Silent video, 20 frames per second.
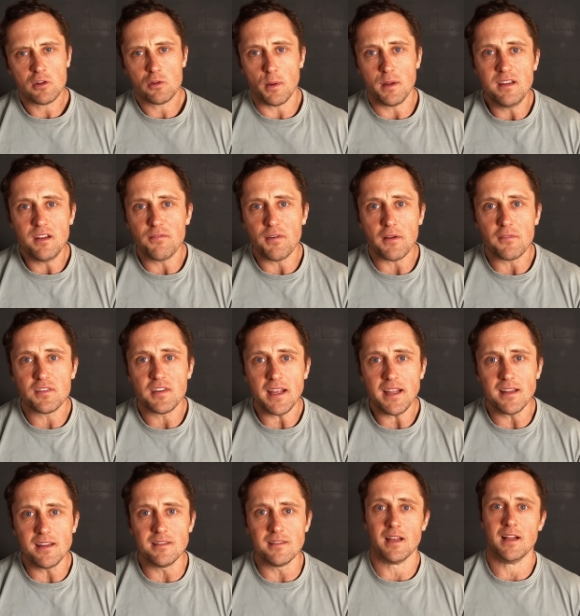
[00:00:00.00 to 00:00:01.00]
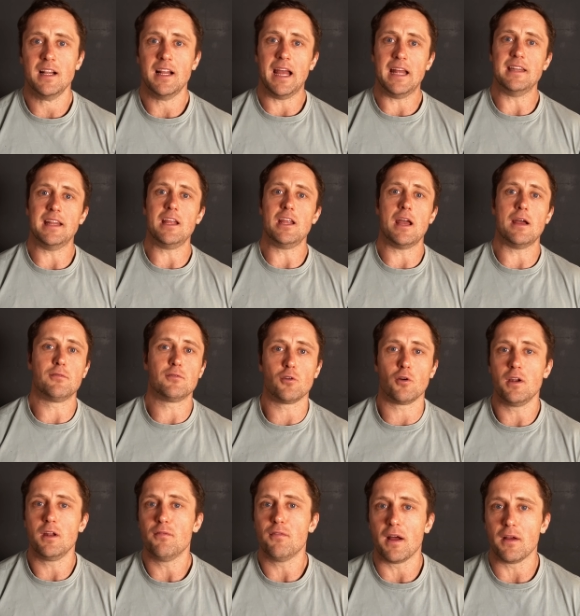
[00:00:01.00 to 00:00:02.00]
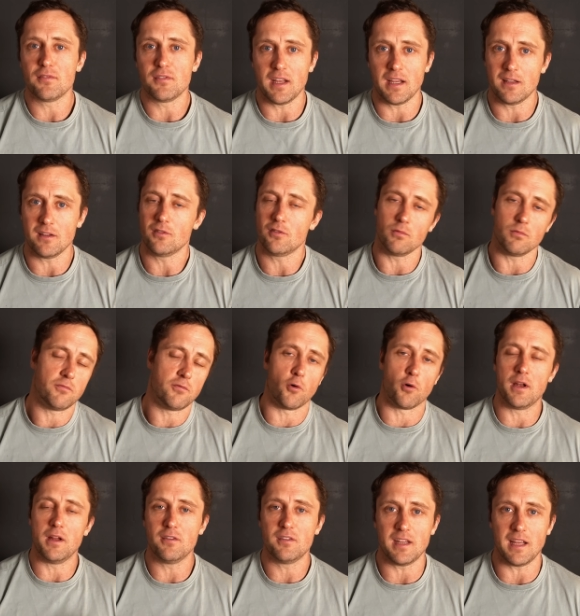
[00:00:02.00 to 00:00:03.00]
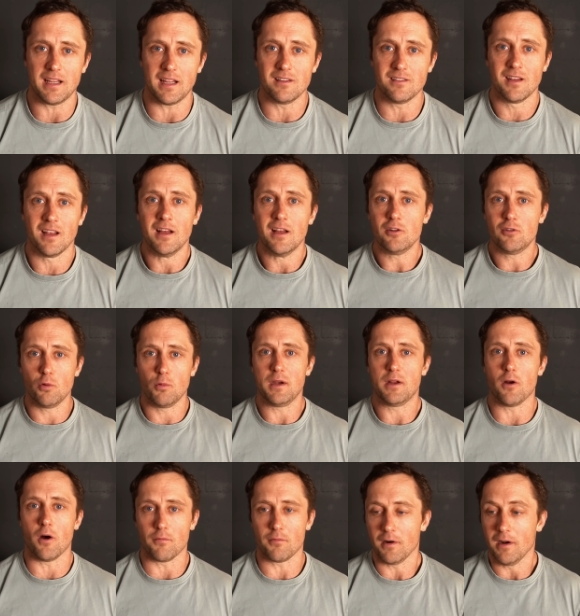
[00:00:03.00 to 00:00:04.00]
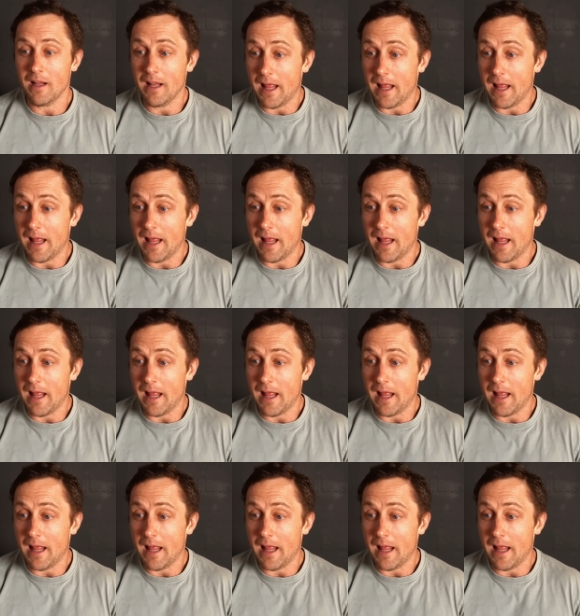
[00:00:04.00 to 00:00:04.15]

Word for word: 25 seconds and then you have 35 seconds, 40 seconds to recover.